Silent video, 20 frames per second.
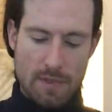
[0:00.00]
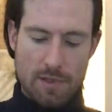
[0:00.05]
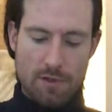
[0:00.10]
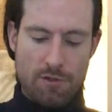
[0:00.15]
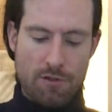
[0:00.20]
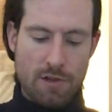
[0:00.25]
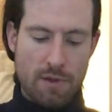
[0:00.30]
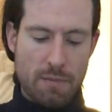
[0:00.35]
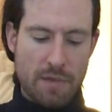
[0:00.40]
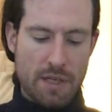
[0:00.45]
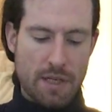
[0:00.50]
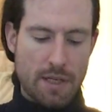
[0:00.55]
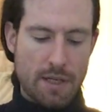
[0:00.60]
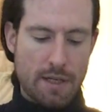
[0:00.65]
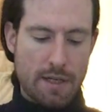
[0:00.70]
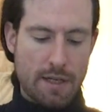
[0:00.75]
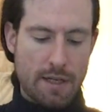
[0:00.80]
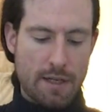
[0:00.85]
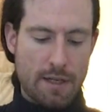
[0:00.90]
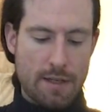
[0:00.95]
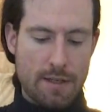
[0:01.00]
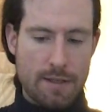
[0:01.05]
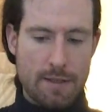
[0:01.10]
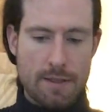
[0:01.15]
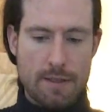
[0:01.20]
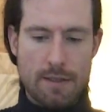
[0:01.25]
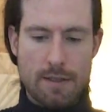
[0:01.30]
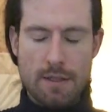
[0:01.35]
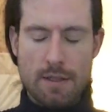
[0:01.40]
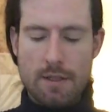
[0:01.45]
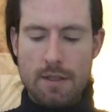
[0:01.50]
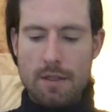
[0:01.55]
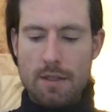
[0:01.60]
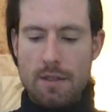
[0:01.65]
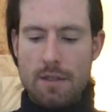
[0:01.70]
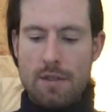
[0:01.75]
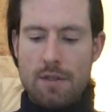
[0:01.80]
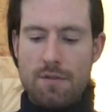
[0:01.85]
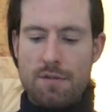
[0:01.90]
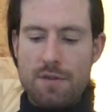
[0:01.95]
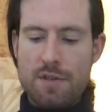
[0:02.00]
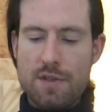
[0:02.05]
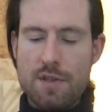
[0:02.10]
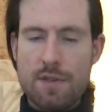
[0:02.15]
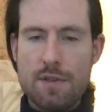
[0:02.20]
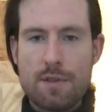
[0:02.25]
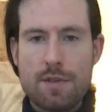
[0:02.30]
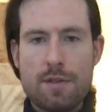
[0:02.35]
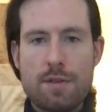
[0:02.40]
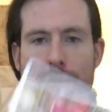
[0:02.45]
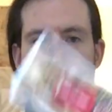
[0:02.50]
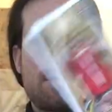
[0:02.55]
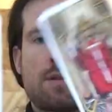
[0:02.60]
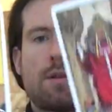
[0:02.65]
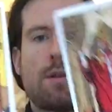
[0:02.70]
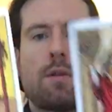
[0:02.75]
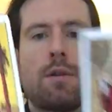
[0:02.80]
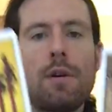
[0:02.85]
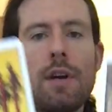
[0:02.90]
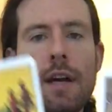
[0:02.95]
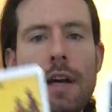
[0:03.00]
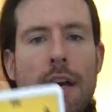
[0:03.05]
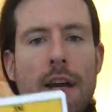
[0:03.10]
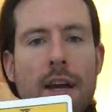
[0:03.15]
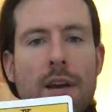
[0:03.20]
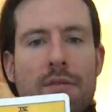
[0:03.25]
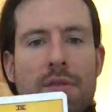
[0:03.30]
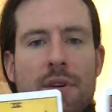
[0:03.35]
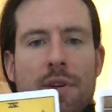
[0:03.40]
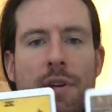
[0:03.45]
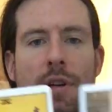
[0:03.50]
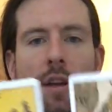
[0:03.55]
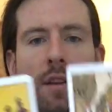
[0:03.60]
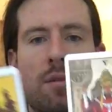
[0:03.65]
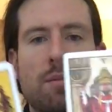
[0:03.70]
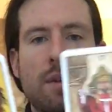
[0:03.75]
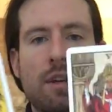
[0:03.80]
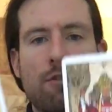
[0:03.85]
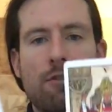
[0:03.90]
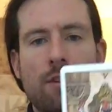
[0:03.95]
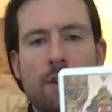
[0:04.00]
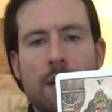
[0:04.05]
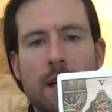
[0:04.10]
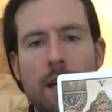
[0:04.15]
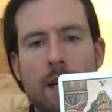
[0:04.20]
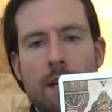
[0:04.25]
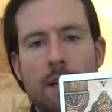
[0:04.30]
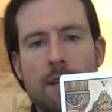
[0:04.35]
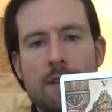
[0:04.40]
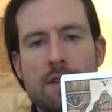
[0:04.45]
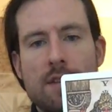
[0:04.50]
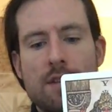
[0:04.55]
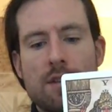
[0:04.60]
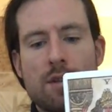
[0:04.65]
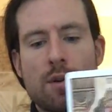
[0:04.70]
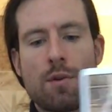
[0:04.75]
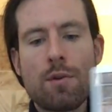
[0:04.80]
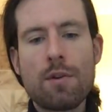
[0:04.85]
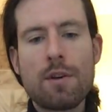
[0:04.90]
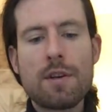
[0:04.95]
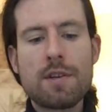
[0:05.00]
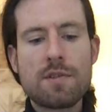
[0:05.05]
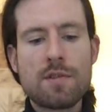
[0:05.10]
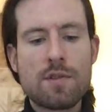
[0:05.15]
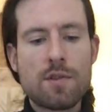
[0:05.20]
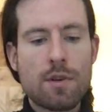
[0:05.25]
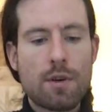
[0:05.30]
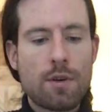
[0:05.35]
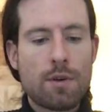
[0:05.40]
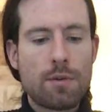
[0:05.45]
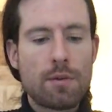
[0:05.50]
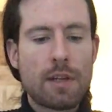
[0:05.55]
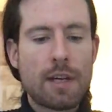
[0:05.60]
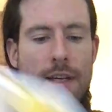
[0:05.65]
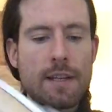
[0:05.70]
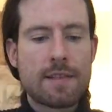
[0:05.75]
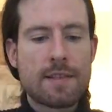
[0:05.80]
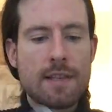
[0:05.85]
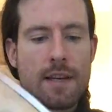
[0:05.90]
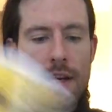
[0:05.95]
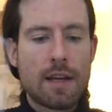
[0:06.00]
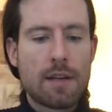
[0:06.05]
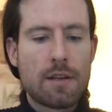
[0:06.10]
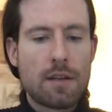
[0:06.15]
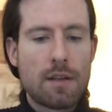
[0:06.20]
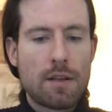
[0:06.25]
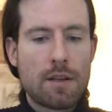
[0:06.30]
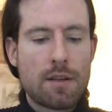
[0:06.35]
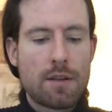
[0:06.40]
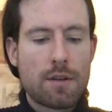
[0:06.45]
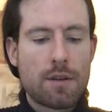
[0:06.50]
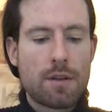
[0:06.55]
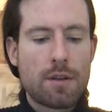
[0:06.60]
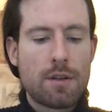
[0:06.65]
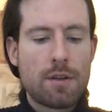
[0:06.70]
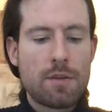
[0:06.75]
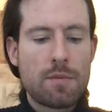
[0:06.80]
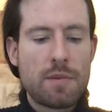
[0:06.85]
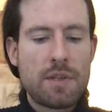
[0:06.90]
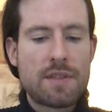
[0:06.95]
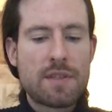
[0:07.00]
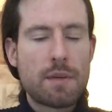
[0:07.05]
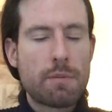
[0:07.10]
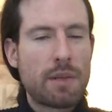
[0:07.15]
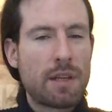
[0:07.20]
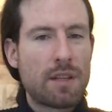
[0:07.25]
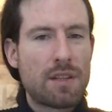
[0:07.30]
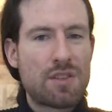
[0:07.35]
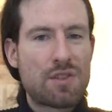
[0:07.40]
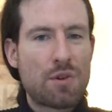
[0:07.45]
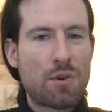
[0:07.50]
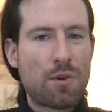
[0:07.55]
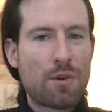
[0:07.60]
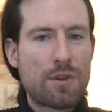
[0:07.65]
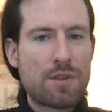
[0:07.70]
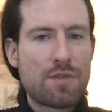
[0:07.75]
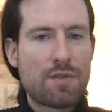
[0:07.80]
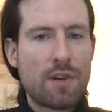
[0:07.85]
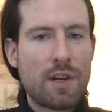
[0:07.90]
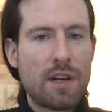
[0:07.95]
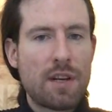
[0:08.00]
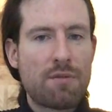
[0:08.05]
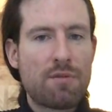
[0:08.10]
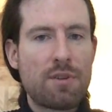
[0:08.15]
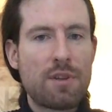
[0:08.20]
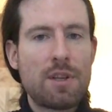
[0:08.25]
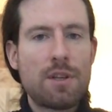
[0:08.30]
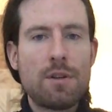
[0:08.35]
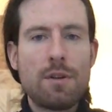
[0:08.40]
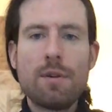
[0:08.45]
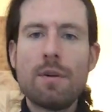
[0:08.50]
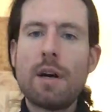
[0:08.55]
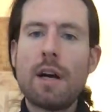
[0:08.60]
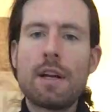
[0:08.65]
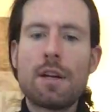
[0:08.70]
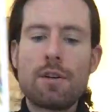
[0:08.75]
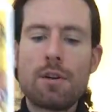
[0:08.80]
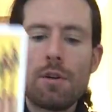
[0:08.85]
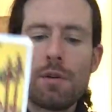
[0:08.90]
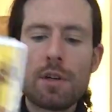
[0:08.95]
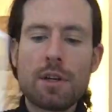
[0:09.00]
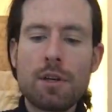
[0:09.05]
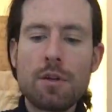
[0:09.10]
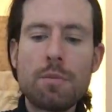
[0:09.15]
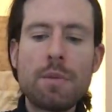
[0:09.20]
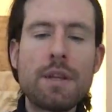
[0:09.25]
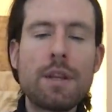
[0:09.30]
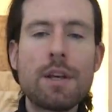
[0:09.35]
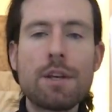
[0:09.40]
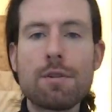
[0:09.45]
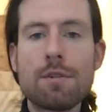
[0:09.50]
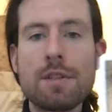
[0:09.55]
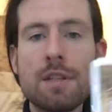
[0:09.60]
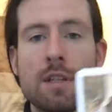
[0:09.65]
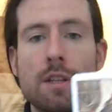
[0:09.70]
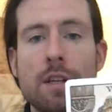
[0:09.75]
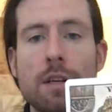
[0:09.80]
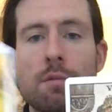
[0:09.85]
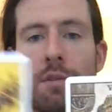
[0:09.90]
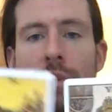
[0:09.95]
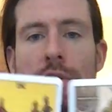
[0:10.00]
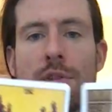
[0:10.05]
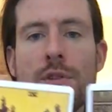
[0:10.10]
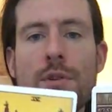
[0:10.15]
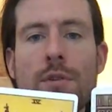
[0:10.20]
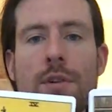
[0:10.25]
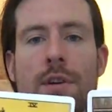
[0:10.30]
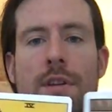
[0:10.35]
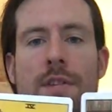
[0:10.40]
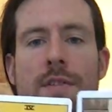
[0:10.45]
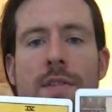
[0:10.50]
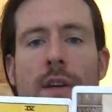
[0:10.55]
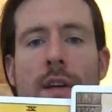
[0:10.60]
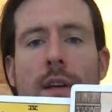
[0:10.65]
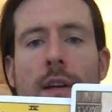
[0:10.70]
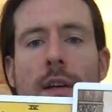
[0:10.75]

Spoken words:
Gemini. So I have here another major arcana. It's a Taurus. So like I said, there could be something in the Taurus reading for you. I don't know. It could be that you're dealing with a Taurus.